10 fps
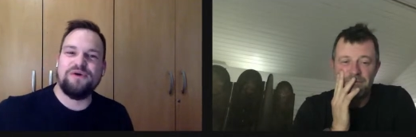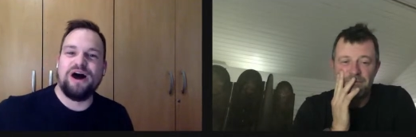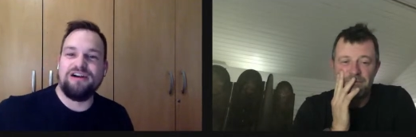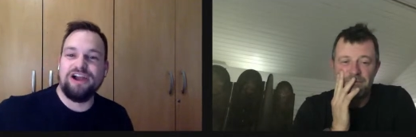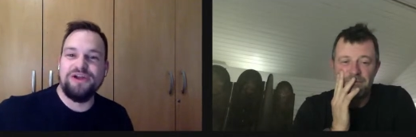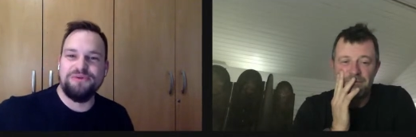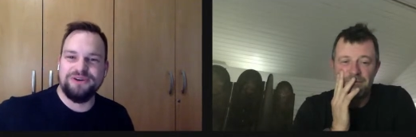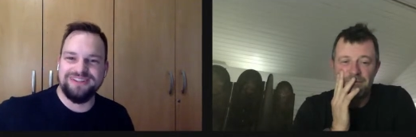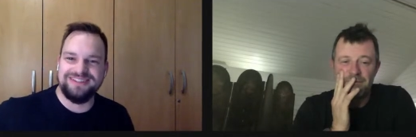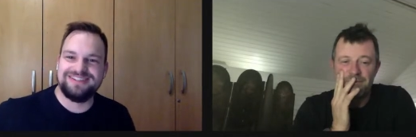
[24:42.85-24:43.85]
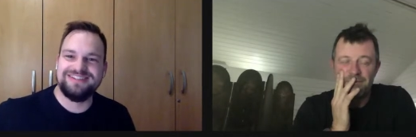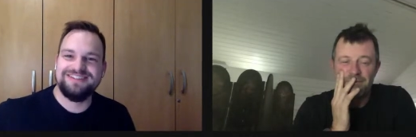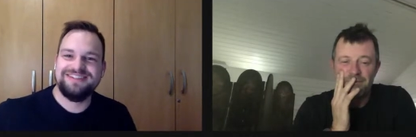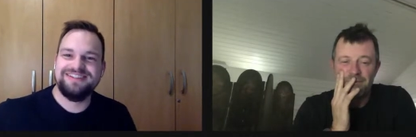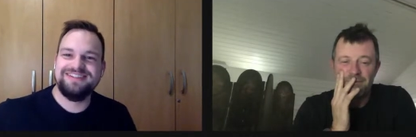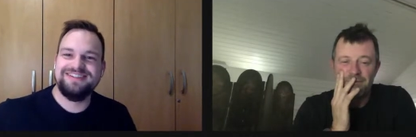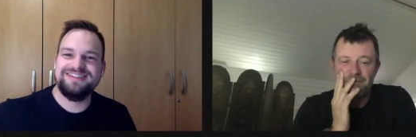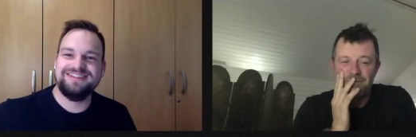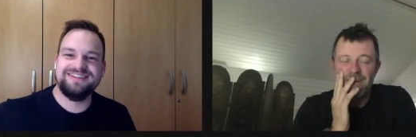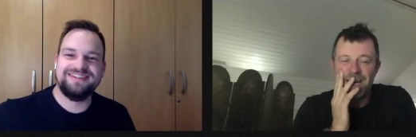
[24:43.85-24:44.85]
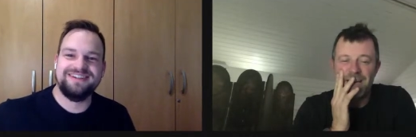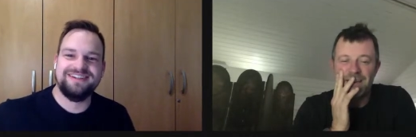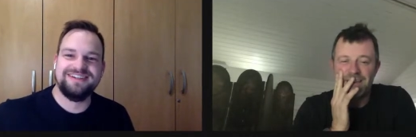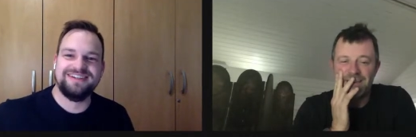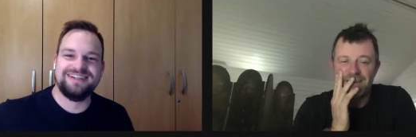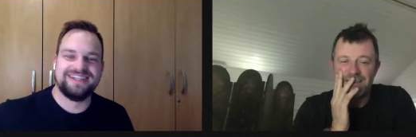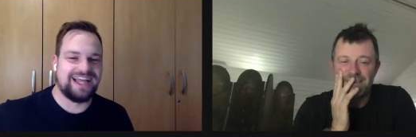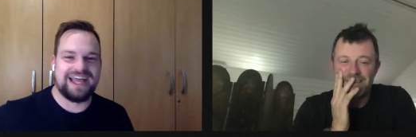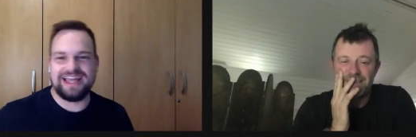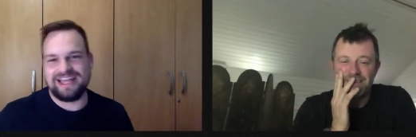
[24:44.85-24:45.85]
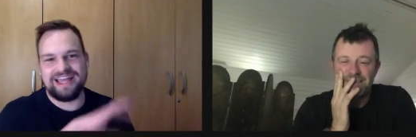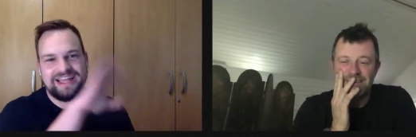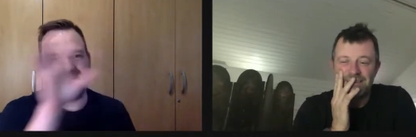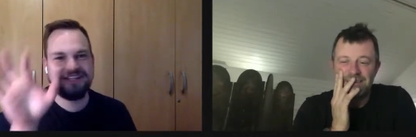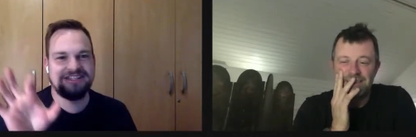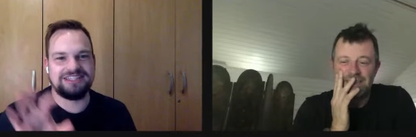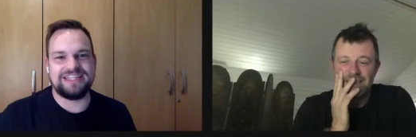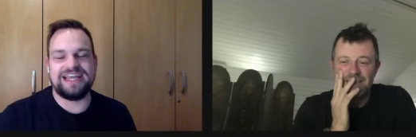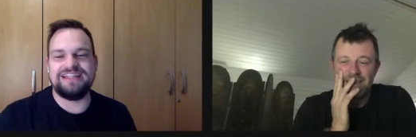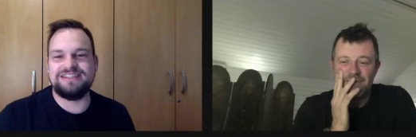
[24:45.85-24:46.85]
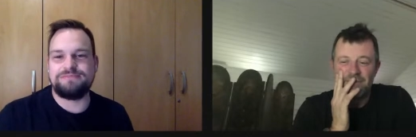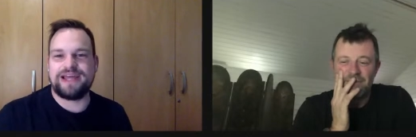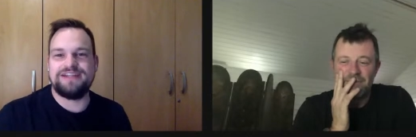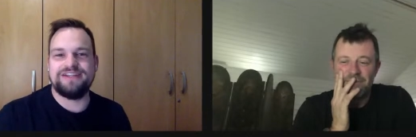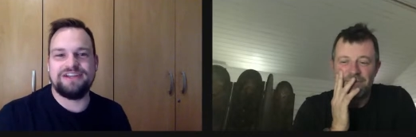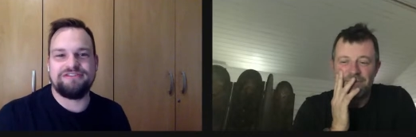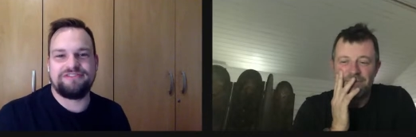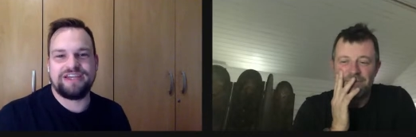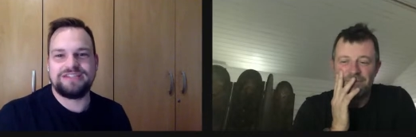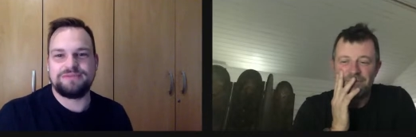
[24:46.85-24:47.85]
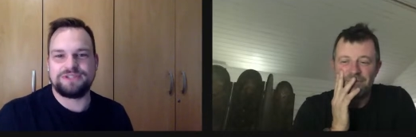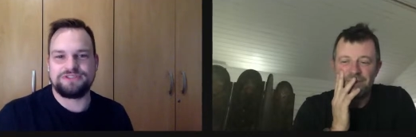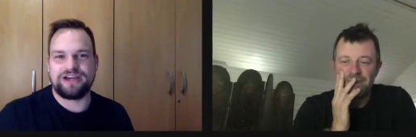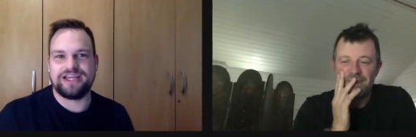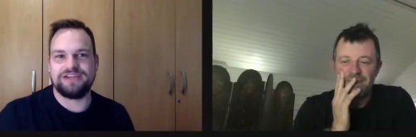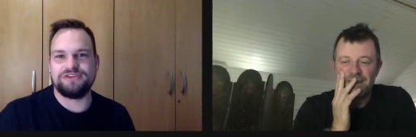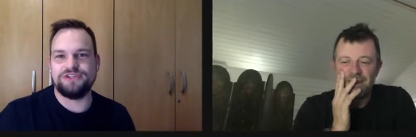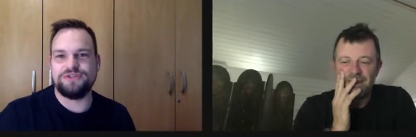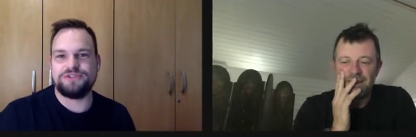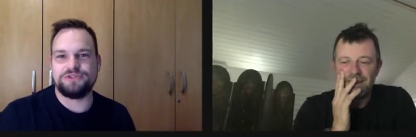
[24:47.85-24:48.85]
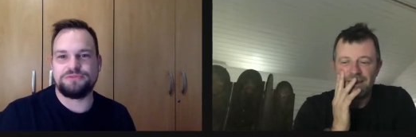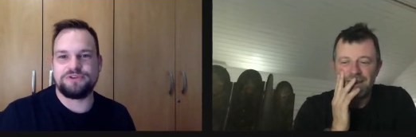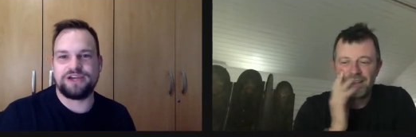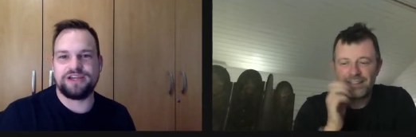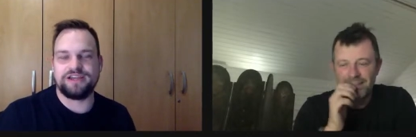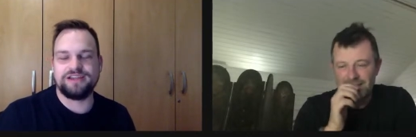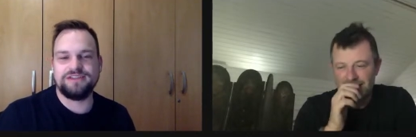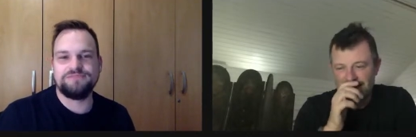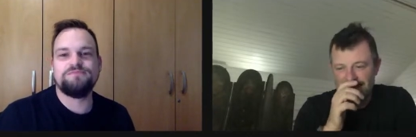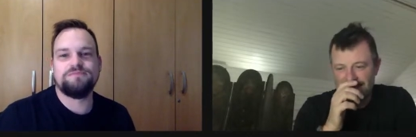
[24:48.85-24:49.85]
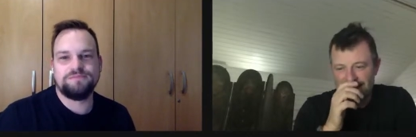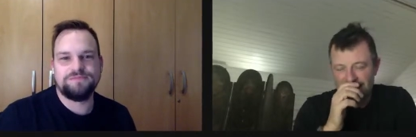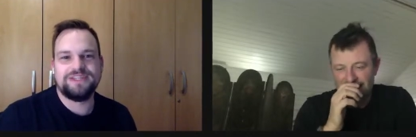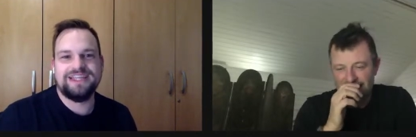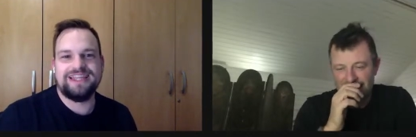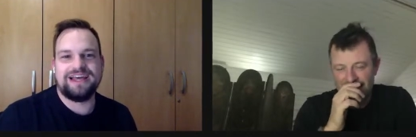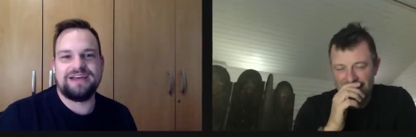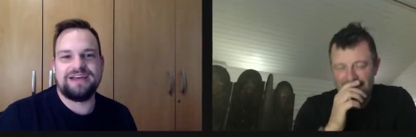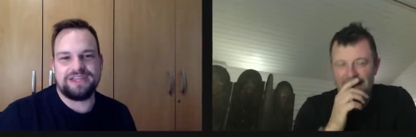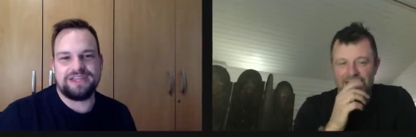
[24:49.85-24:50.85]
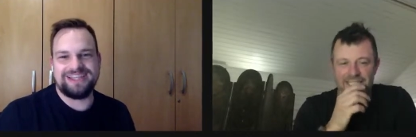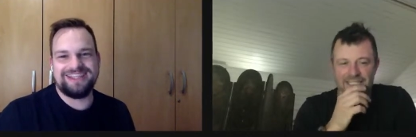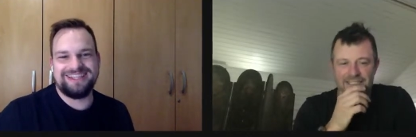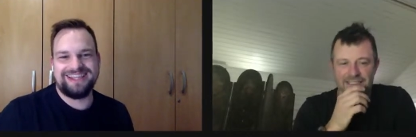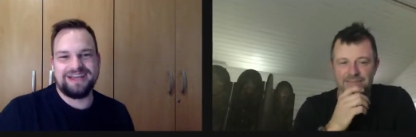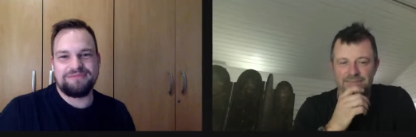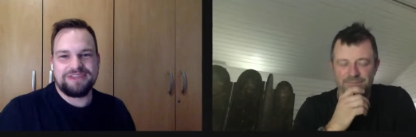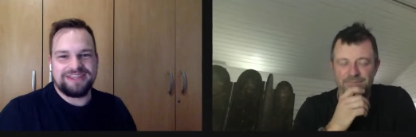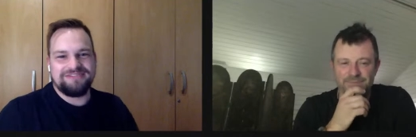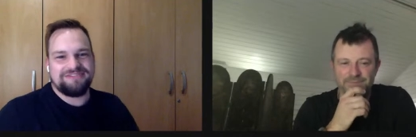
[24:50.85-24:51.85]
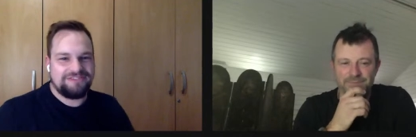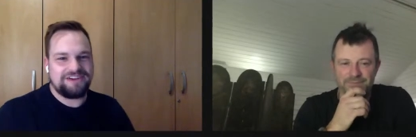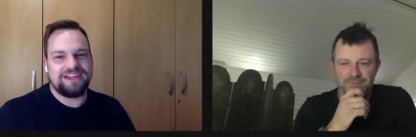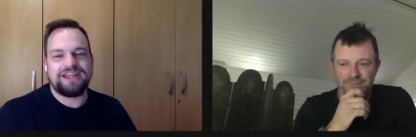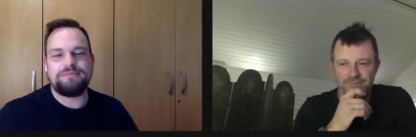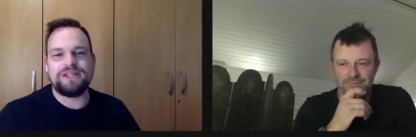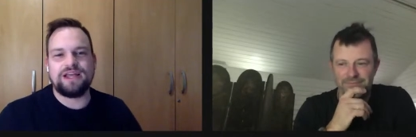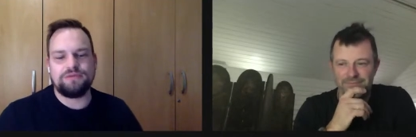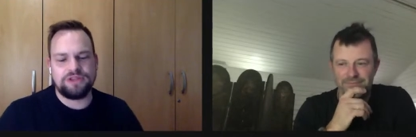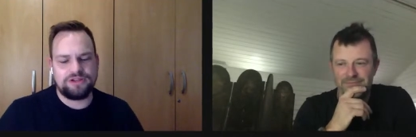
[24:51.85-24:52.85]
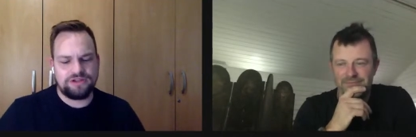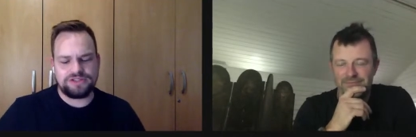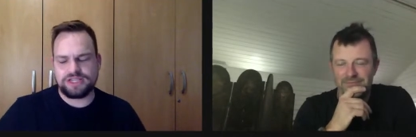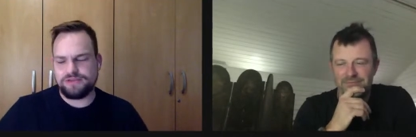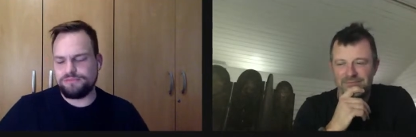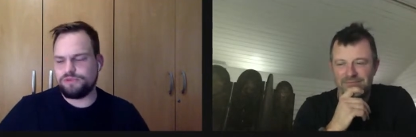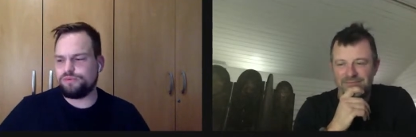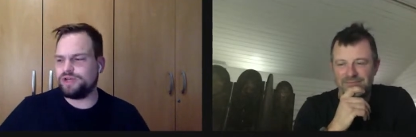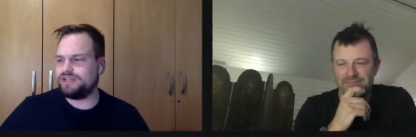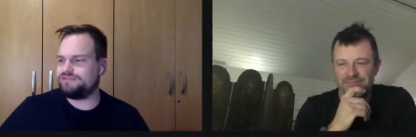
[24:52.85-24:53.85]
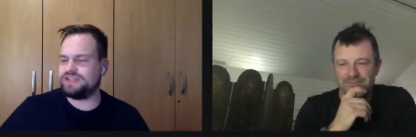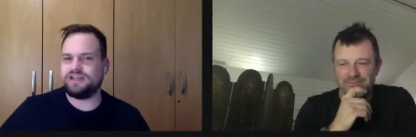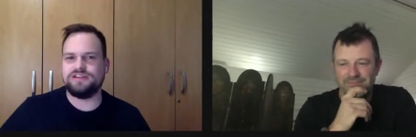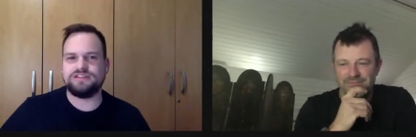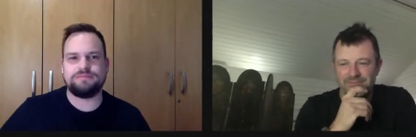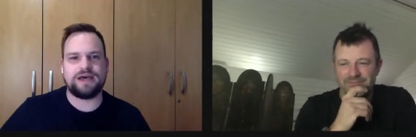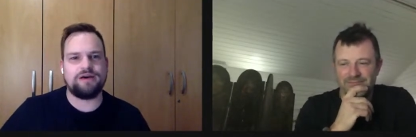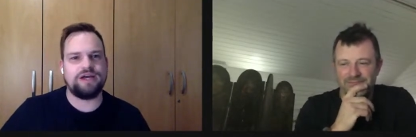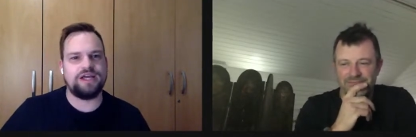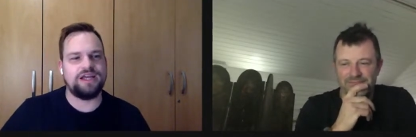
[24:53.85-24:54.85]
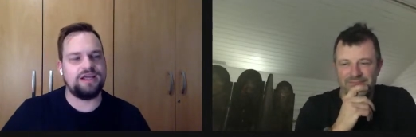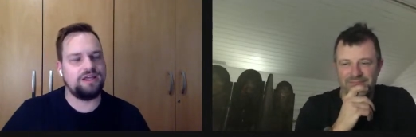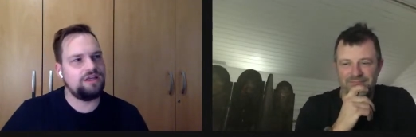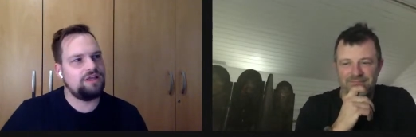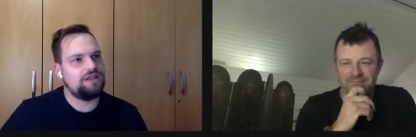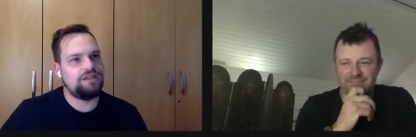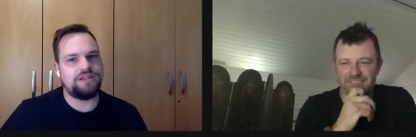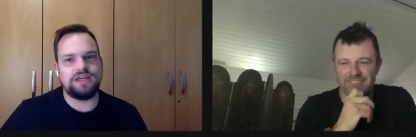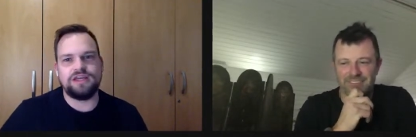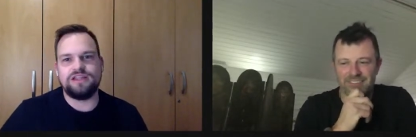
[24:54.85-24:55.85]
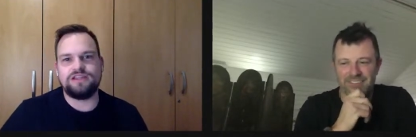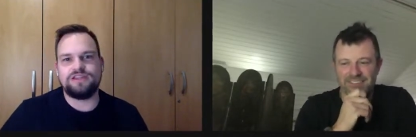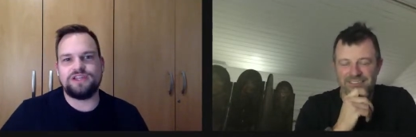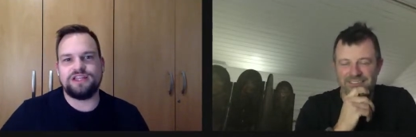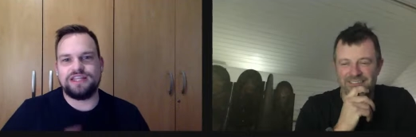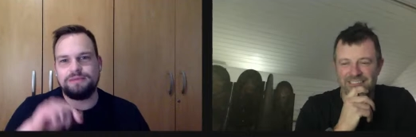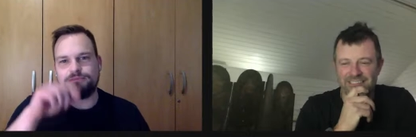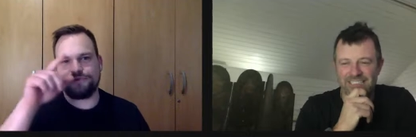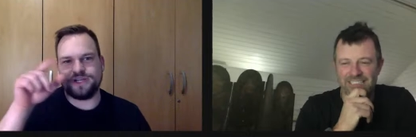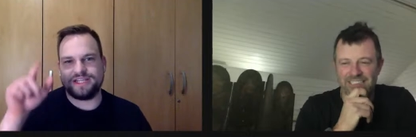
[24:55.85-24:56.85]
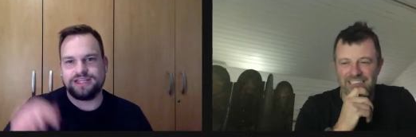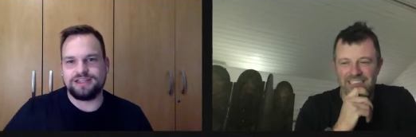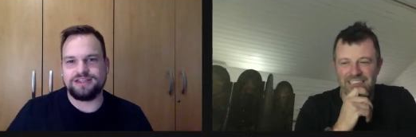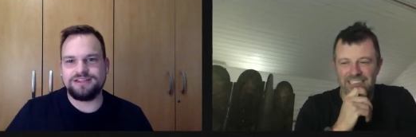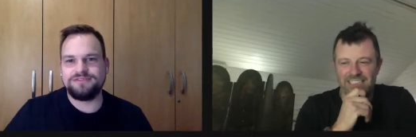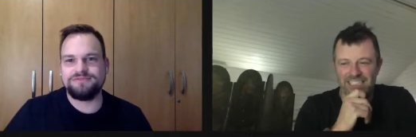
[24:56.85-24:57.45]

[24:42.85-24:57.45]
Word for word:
Speaker 1: What, our own ones? Yeah. Uh, uh, independent of Facebook trying or YouTube trying. That'd yes. be that'd be that'd be like one of those um, weird videos about uh, the the lip reading.